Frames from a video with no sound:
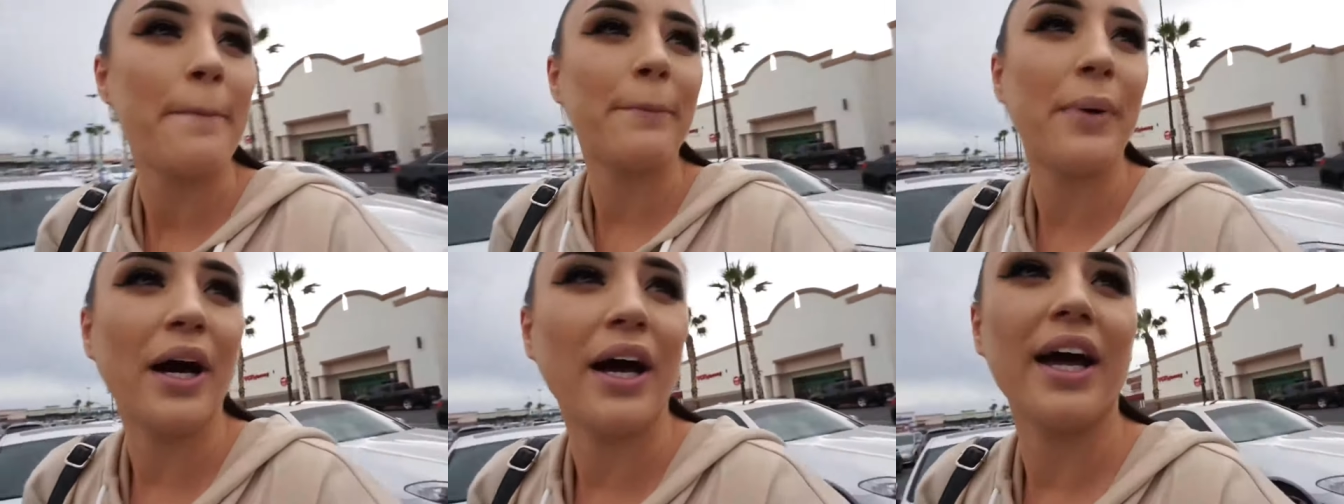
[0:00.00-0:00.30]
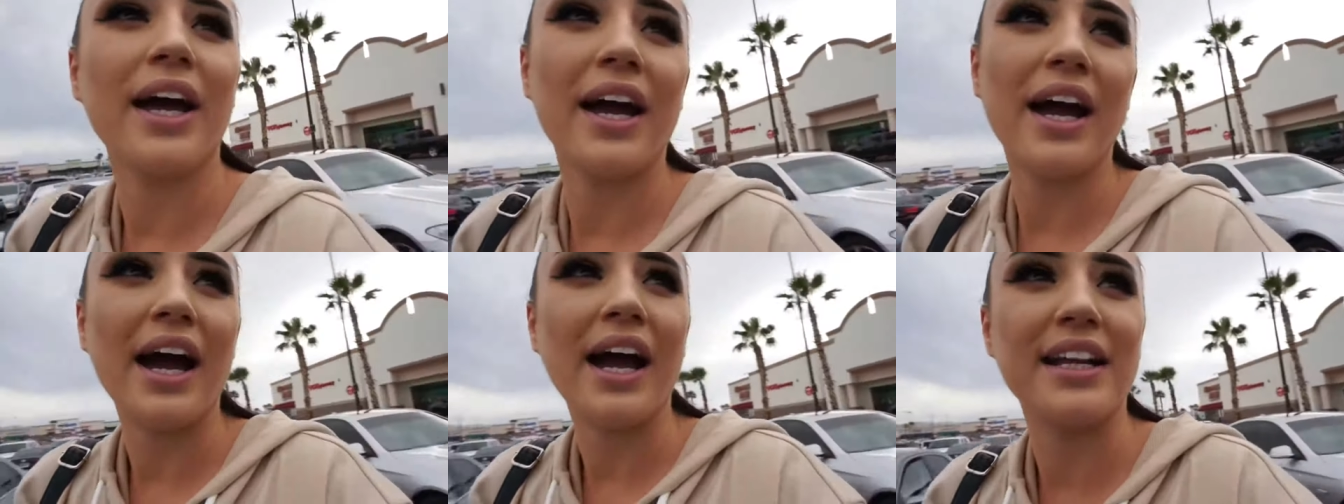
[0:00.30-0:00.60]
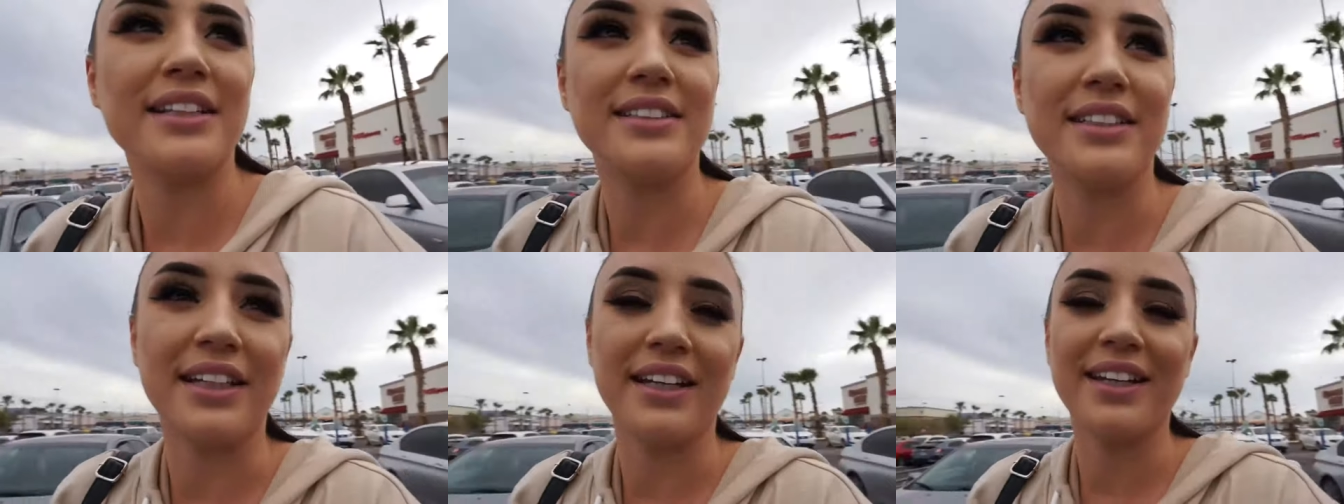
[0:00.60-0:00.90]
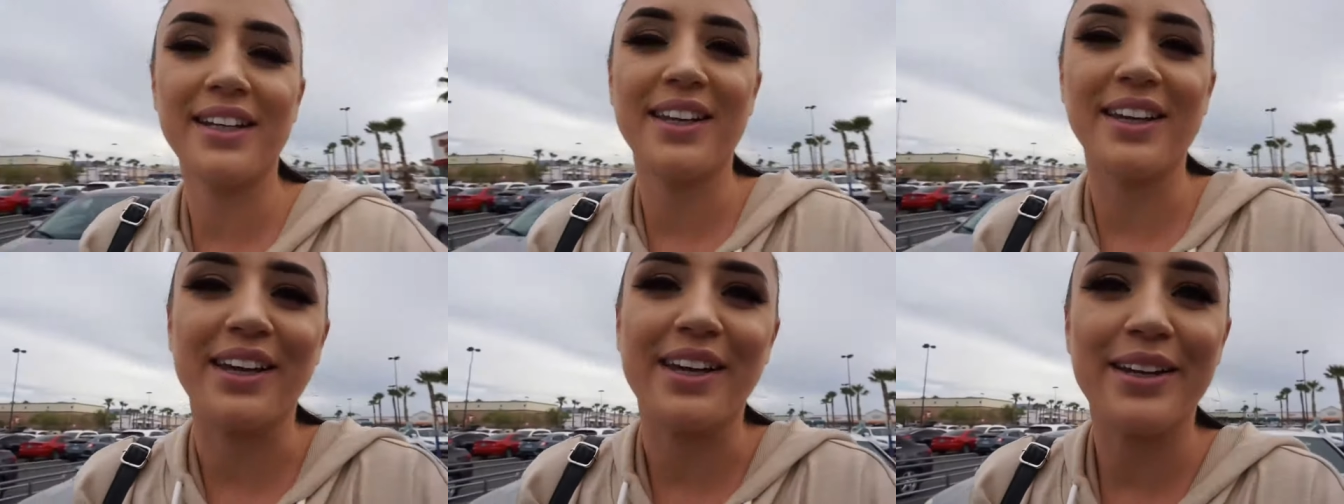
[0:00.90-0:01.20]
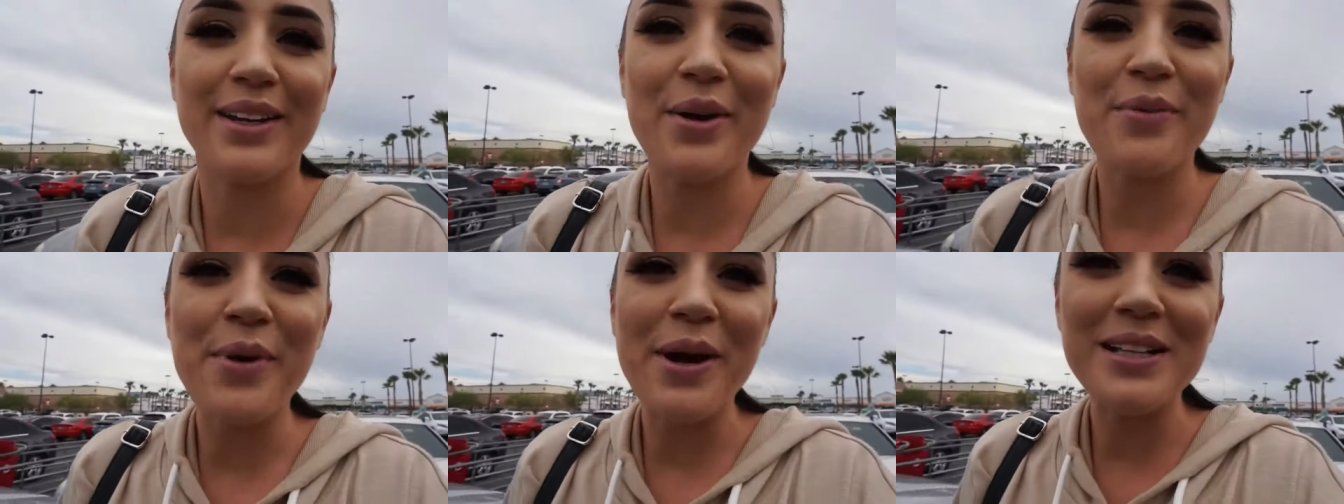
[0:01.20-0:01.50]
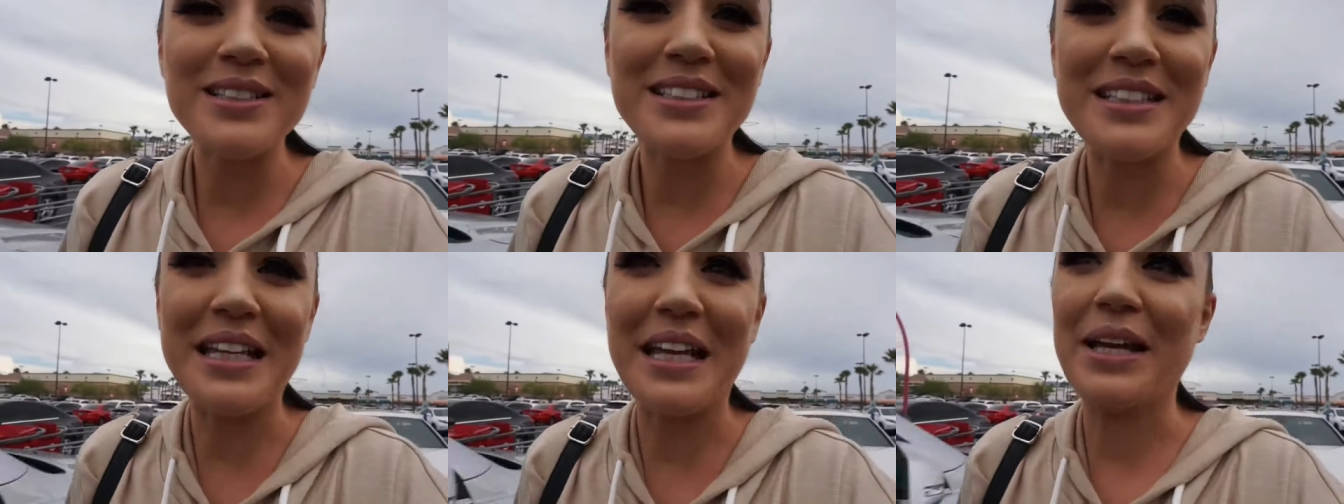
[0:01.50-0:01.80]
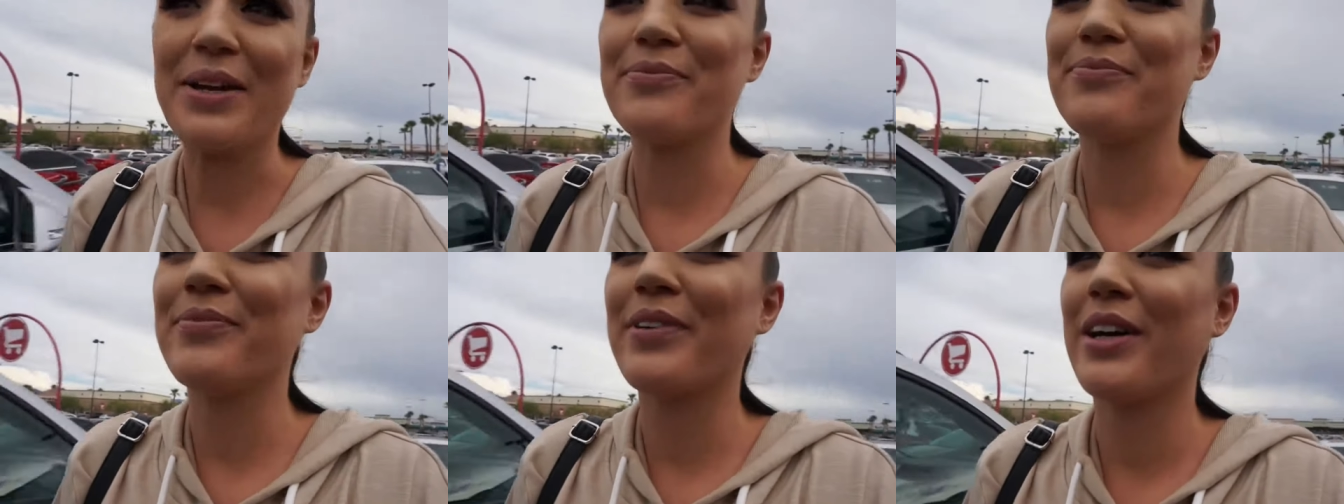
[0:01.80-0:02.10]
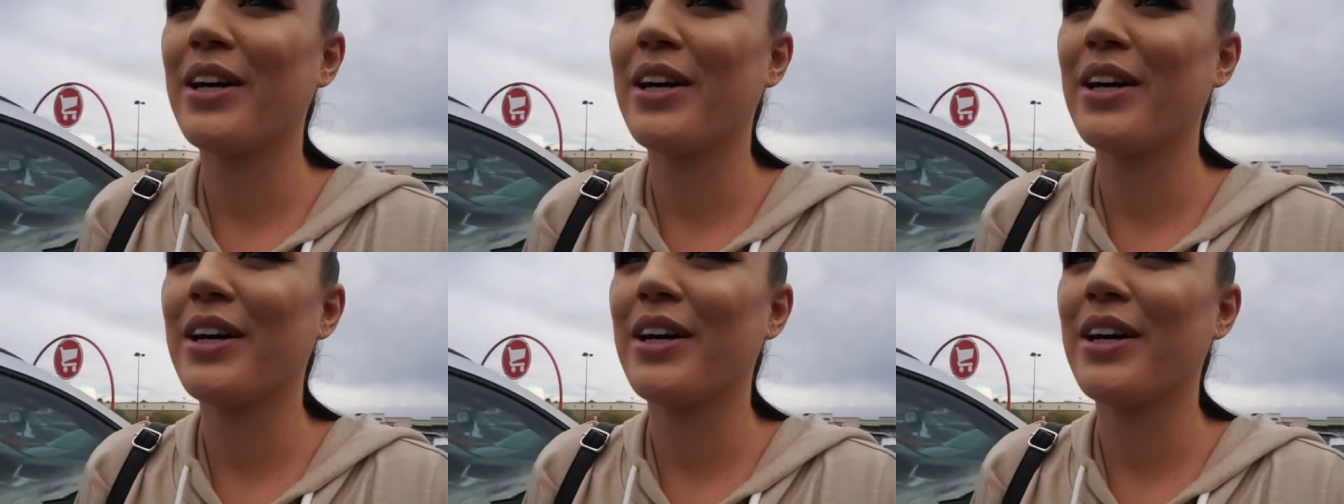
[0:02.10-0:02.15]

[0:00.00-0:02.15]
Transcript: But I did get a onesie,